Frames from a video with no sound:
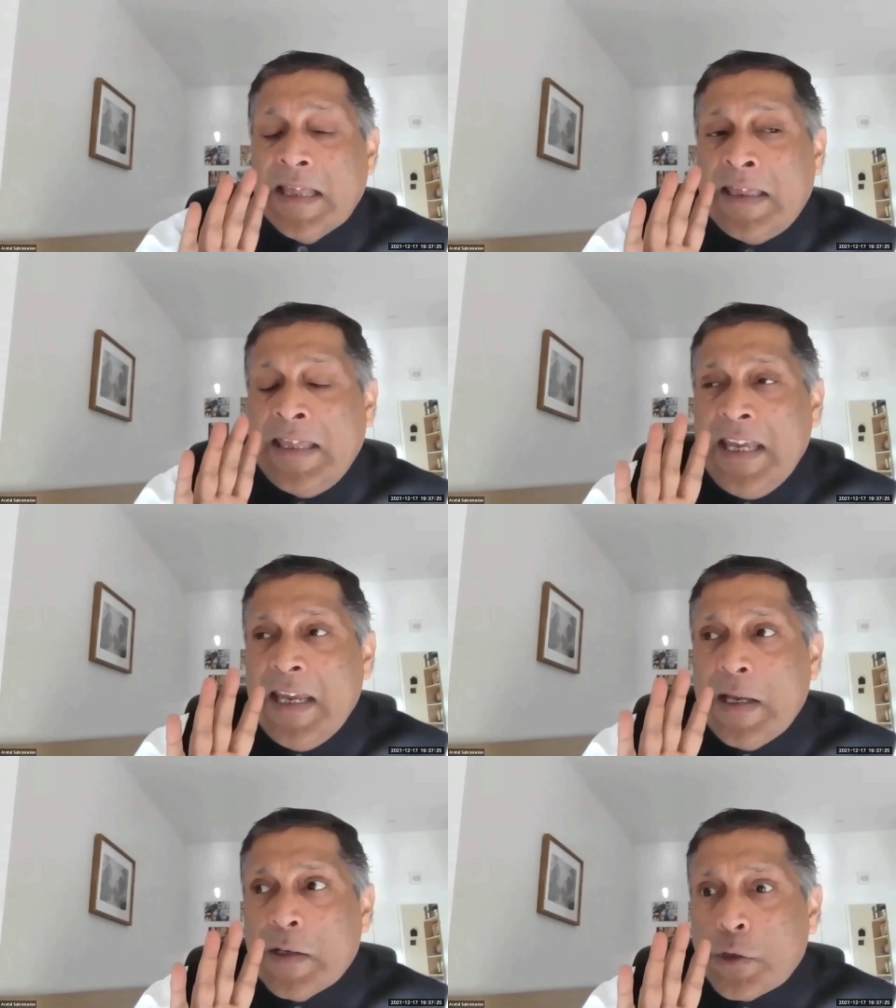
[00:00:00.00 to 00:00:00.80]

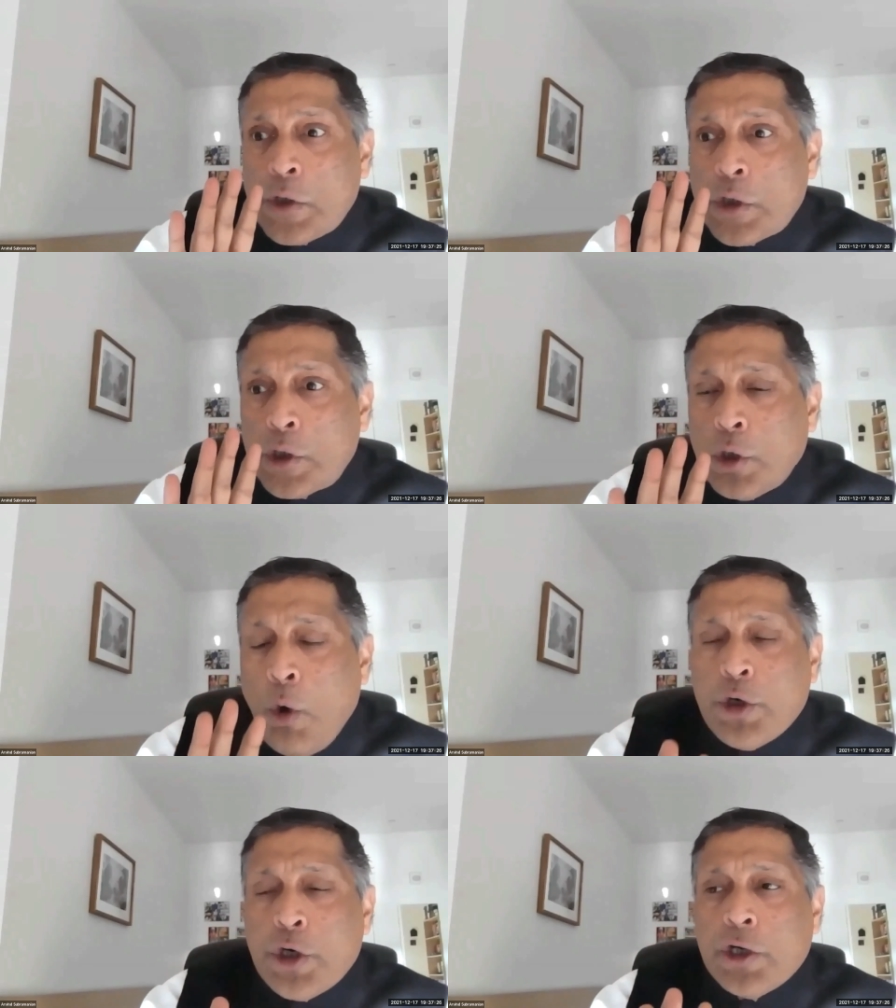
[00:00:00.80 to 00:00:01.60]
the
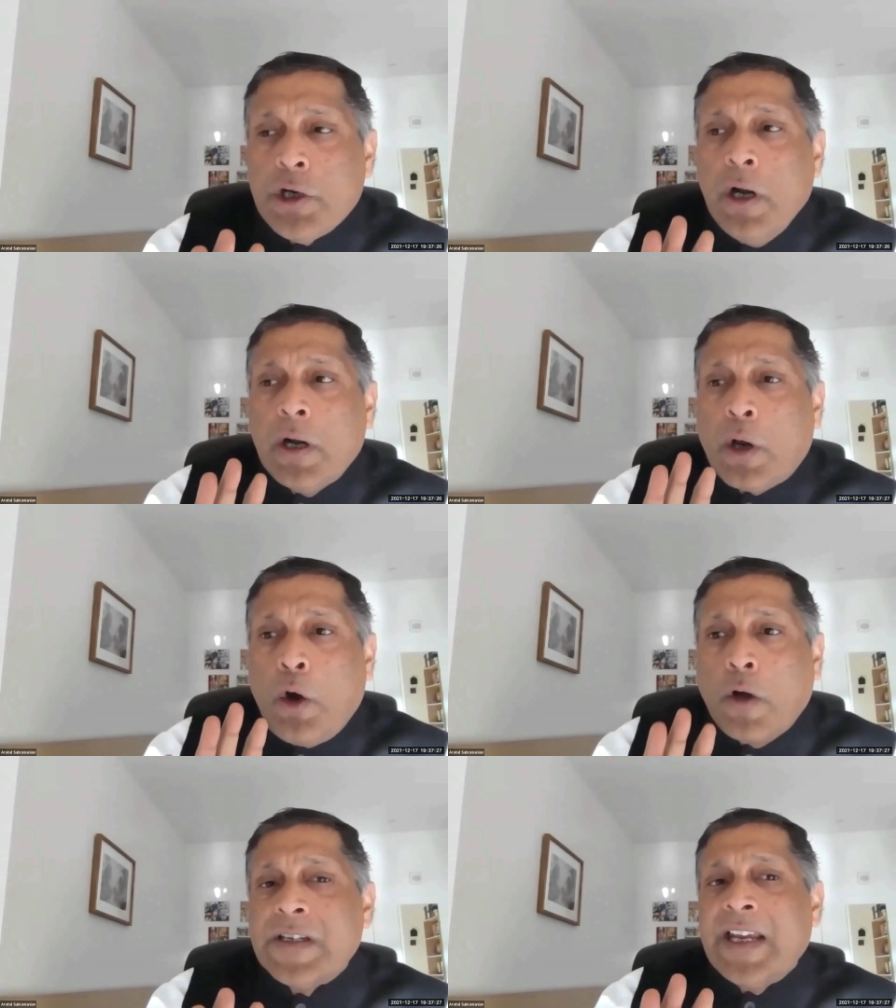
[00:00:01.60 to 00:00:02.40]
social
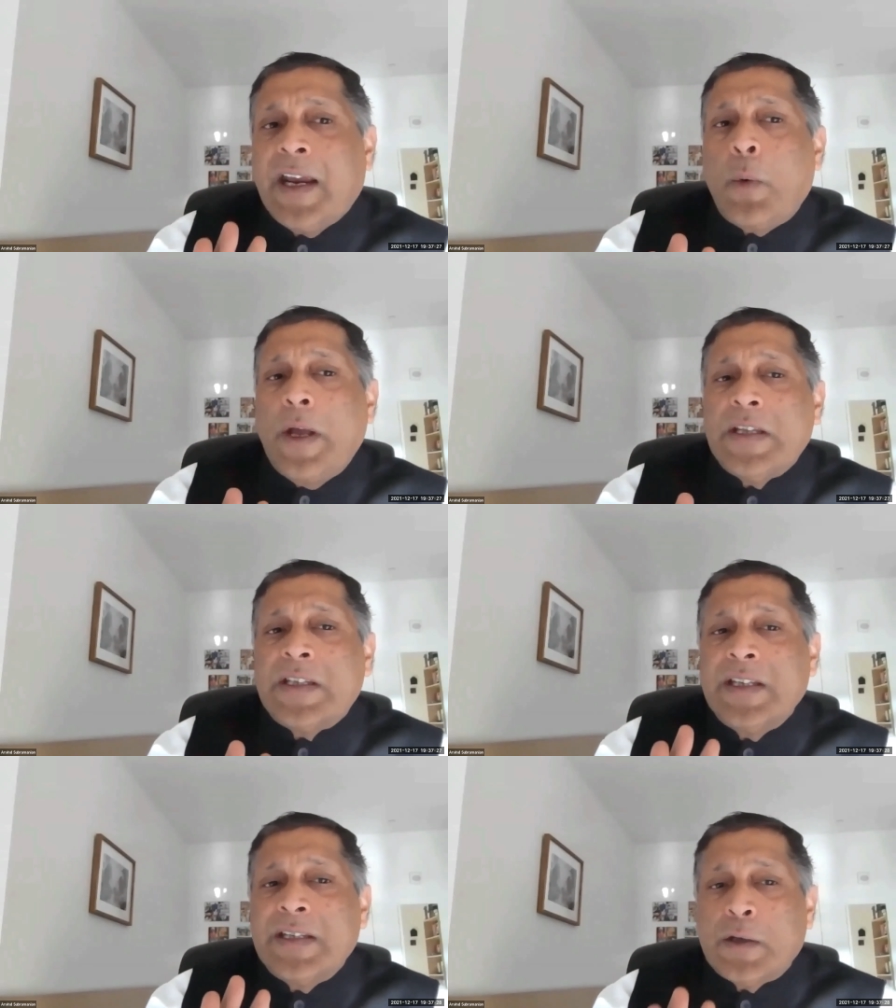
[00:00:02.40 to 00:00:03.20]

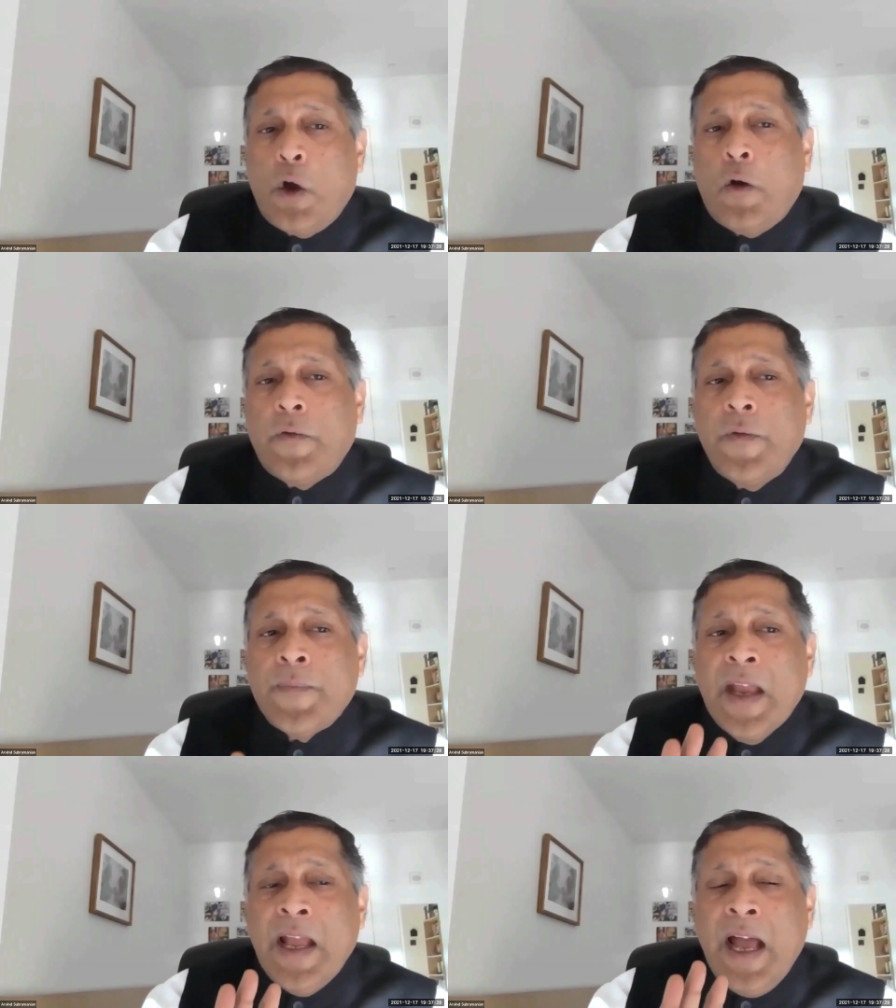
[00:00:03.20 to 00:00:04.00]
consequences of
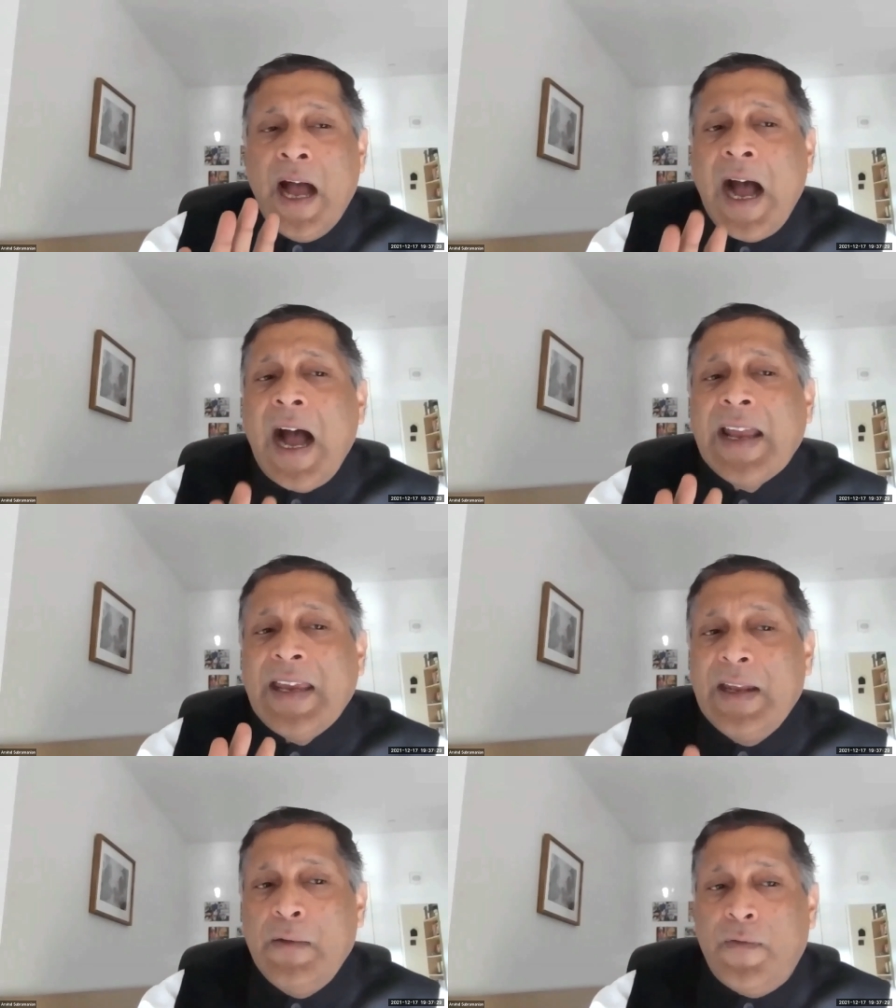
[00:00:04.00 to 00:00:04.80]
high
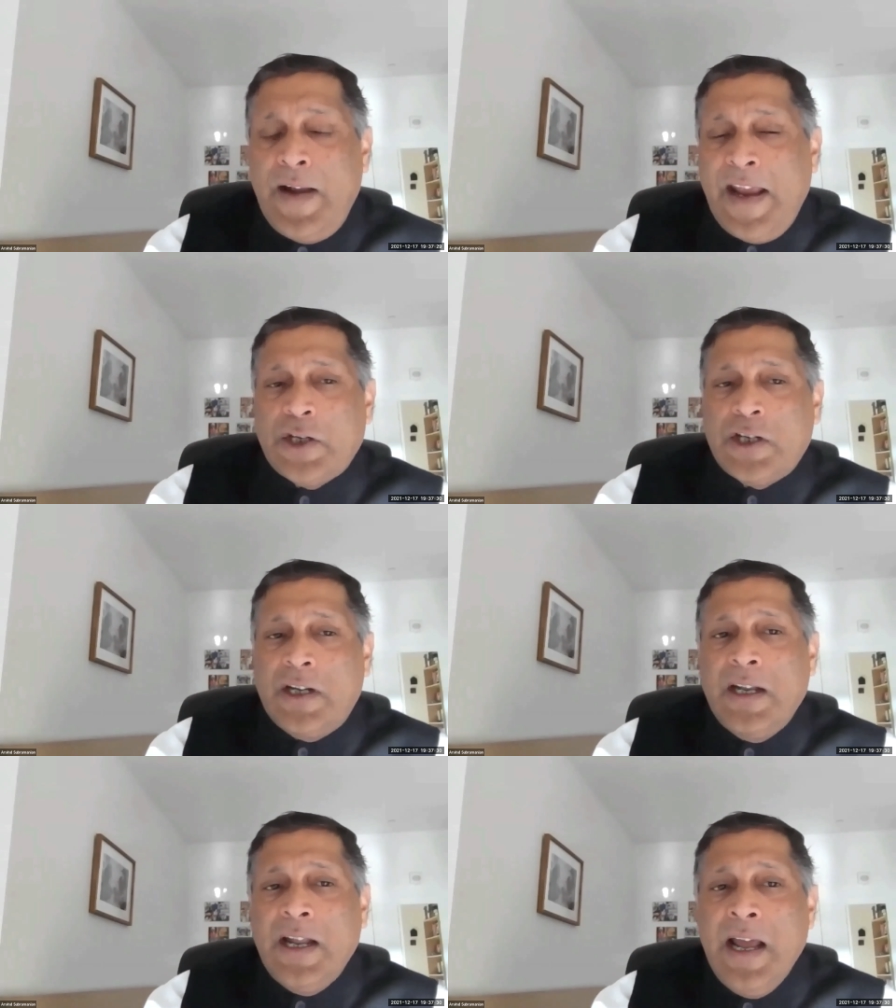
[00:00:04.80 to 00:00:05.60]

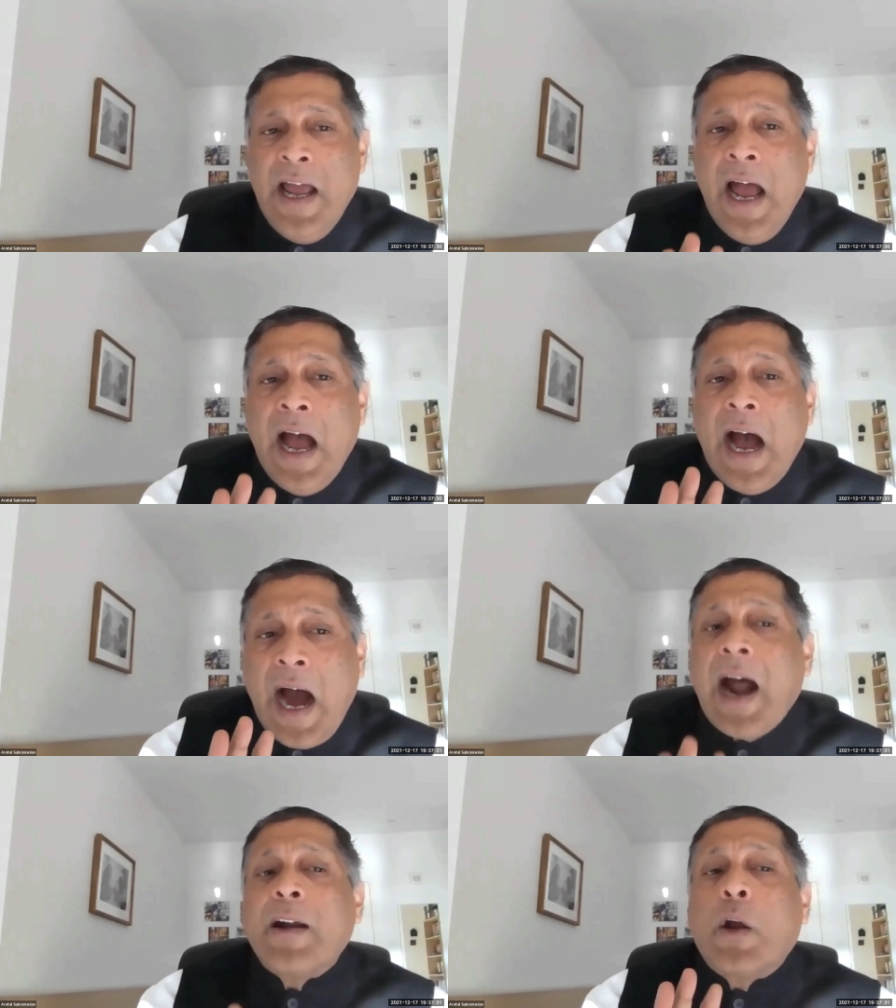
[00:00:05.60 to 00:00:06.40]
inflation
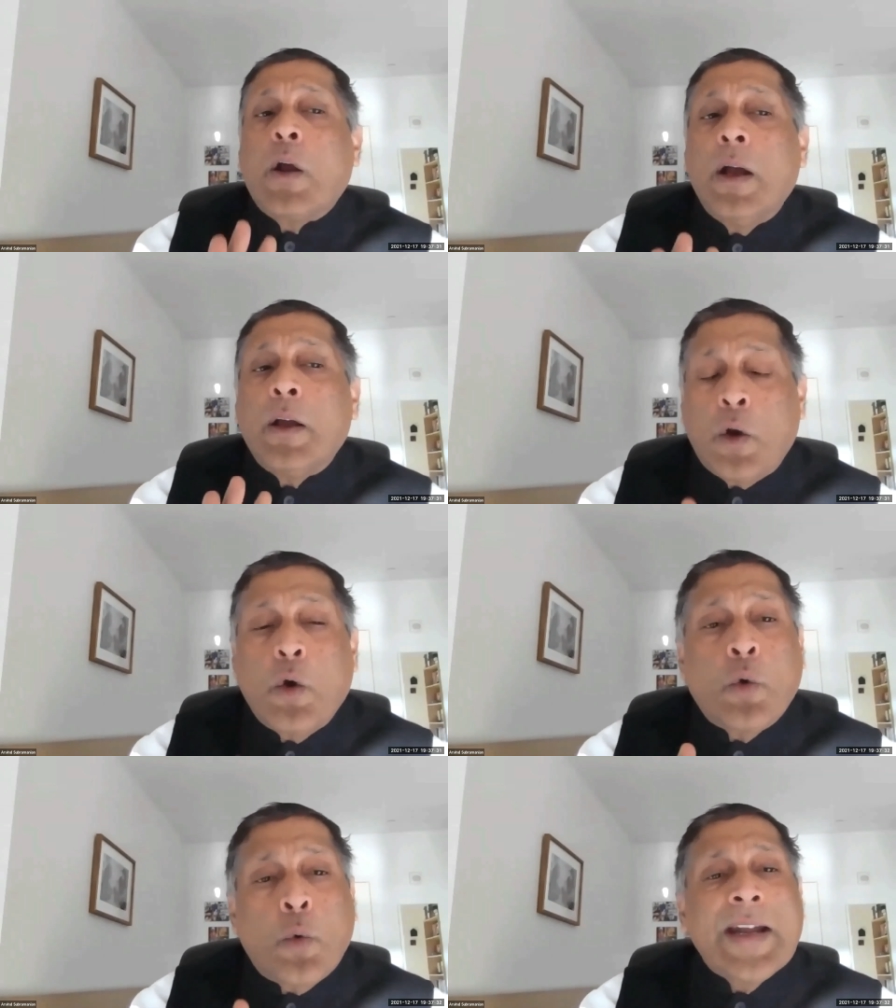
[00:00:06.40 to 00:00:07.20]
are
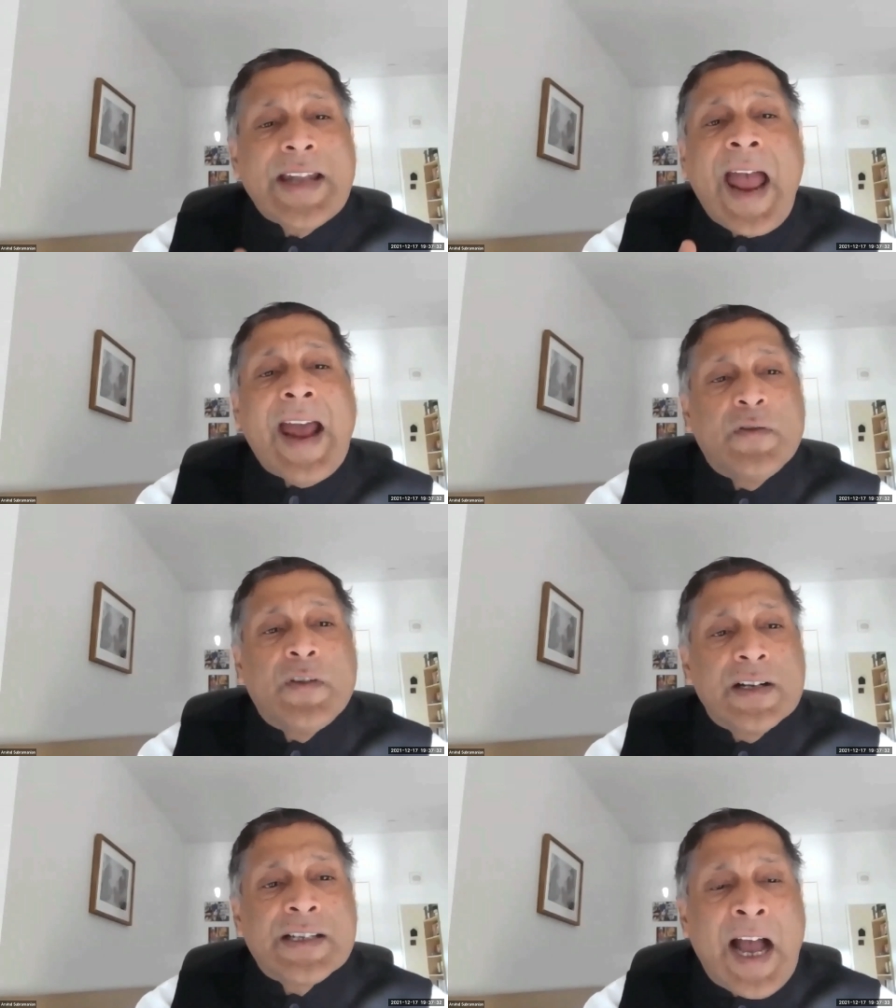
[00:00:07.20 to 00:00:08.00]
quite
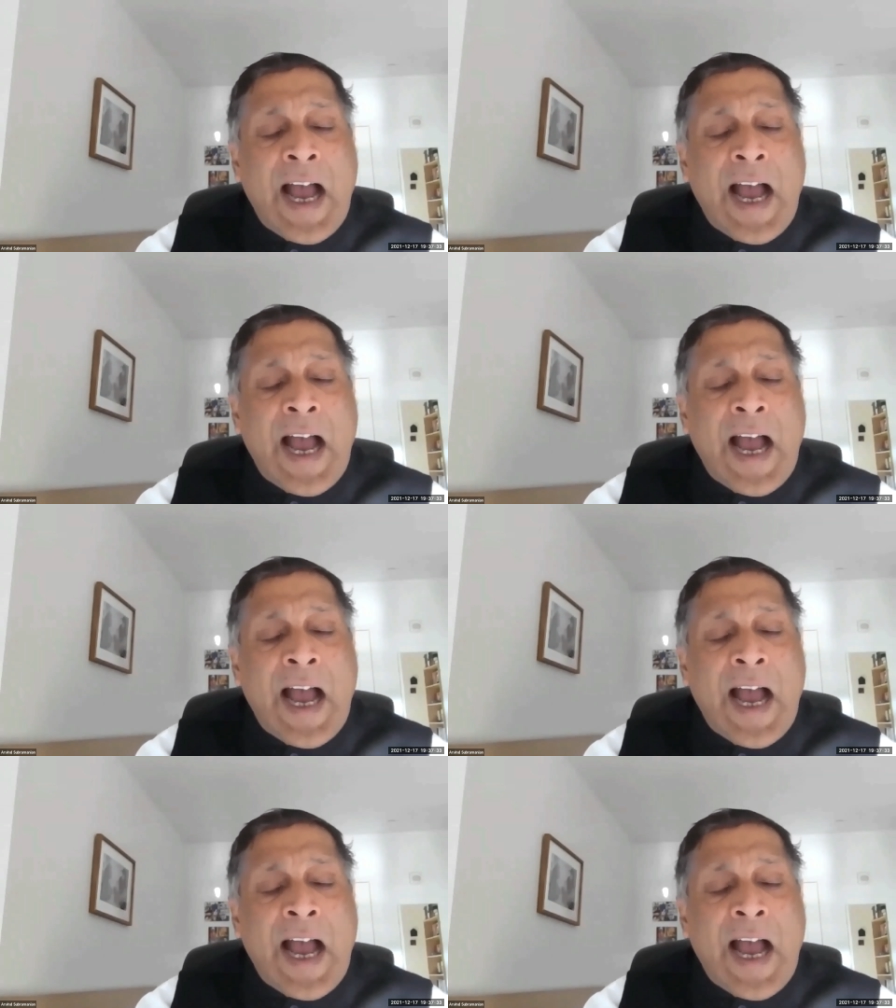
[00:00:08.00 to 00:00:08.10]
adverse.